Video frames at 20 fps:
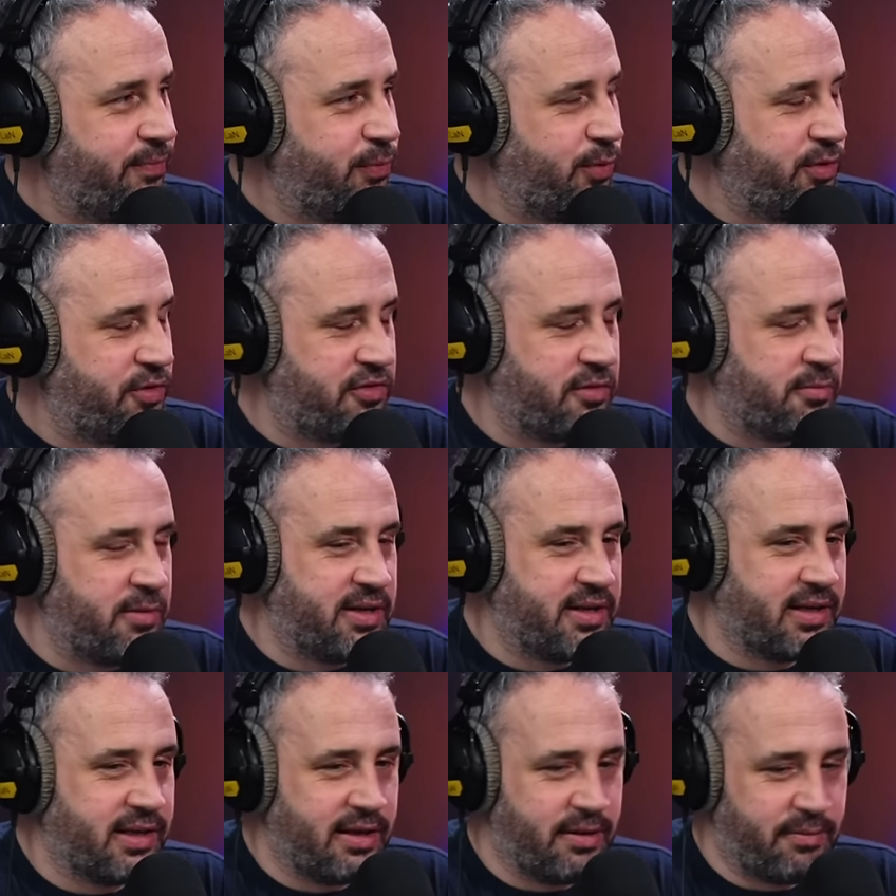which has
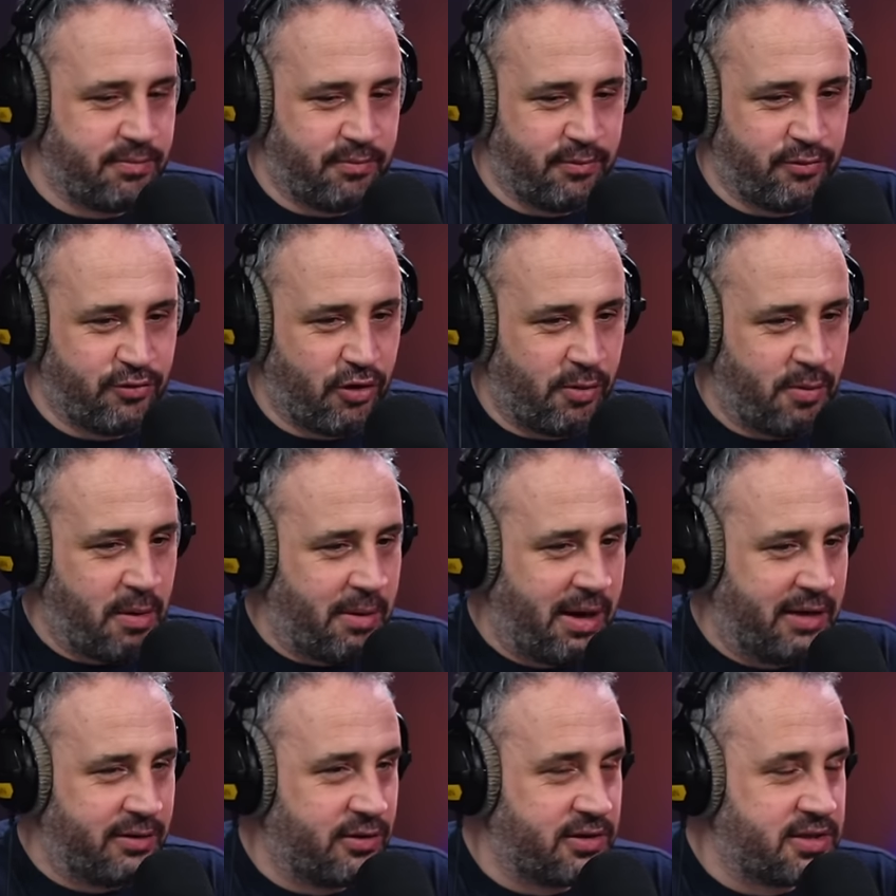immediately drawn my
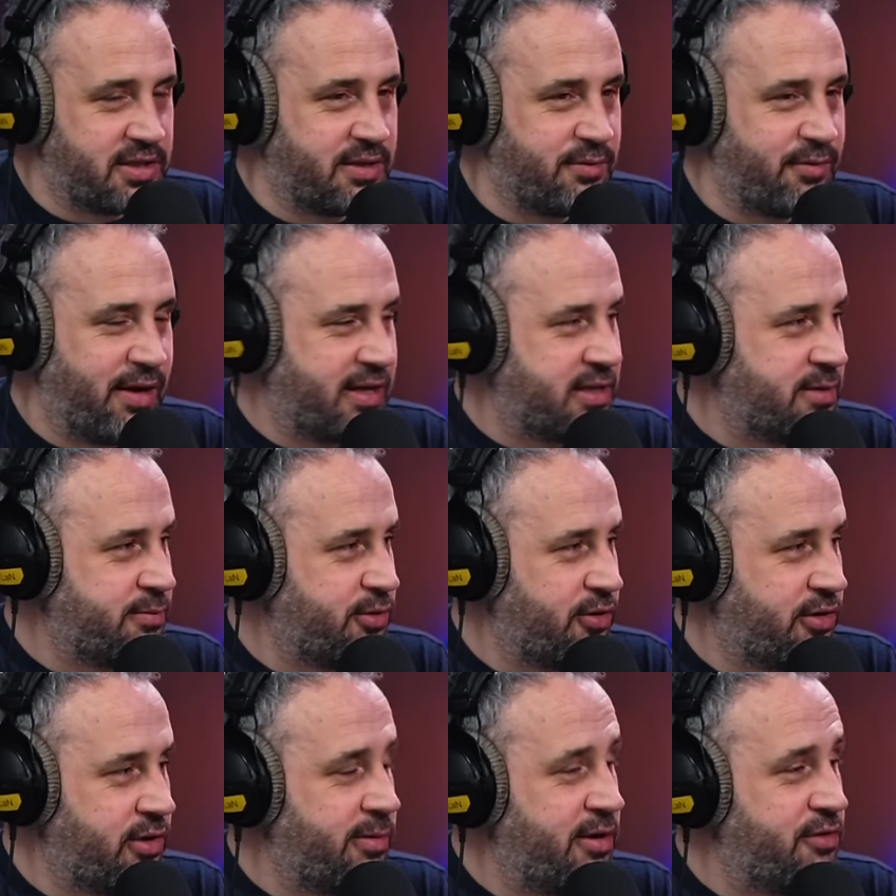mind onto the Wrexham
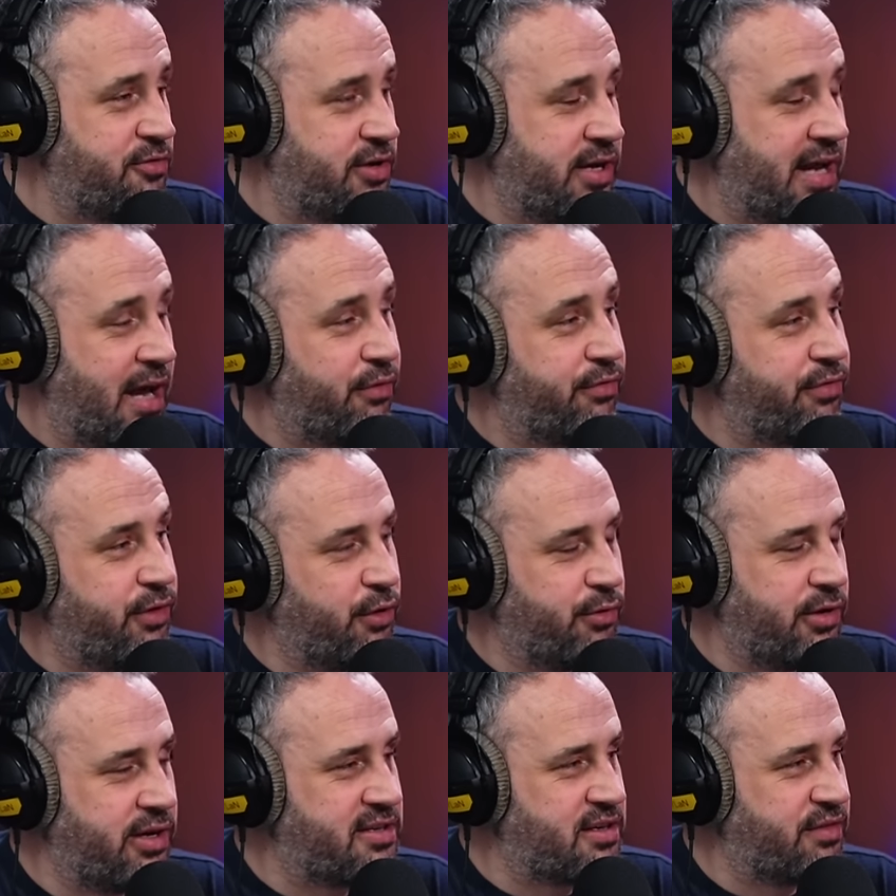documentary and how
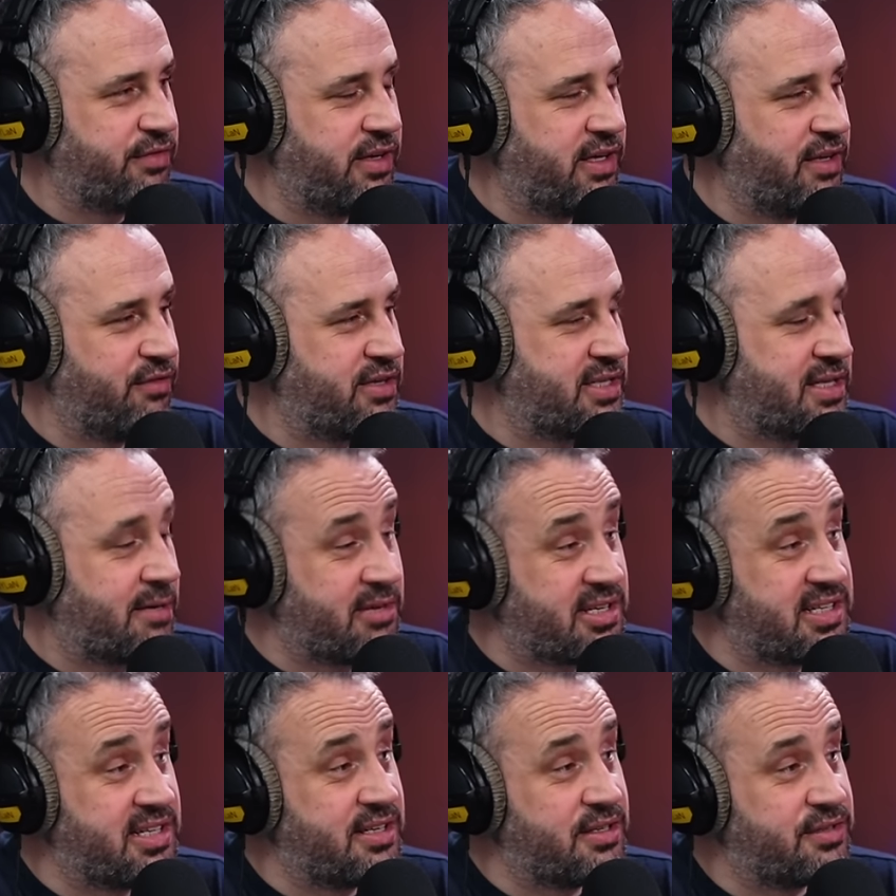furious I feel every time
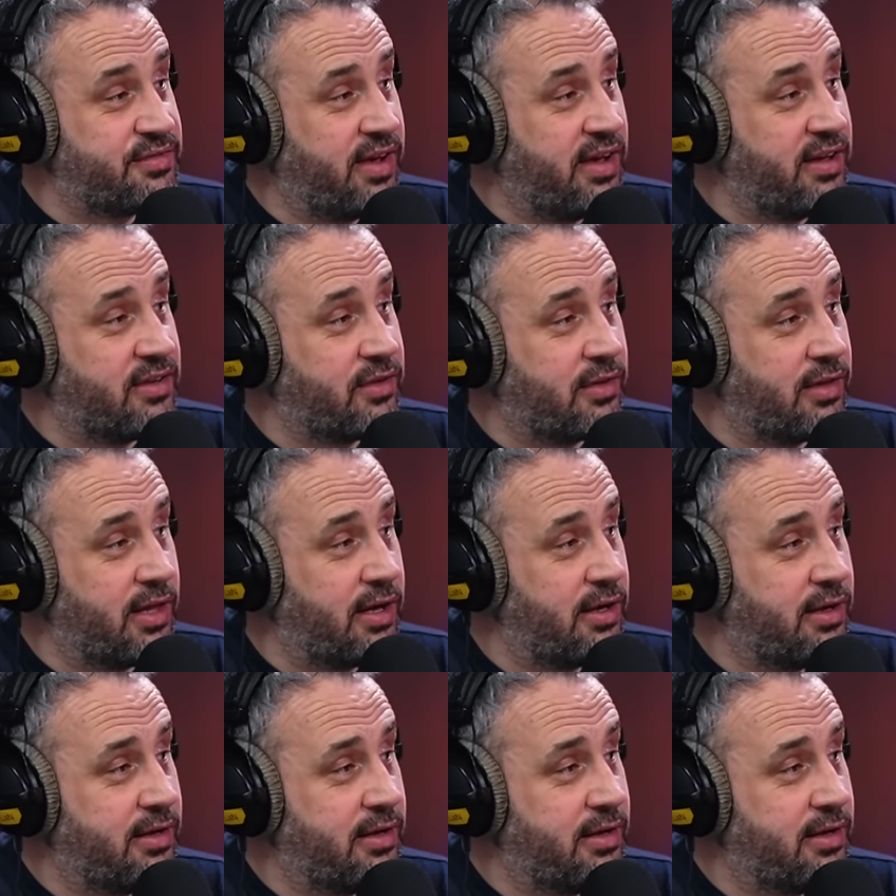I see his face on that.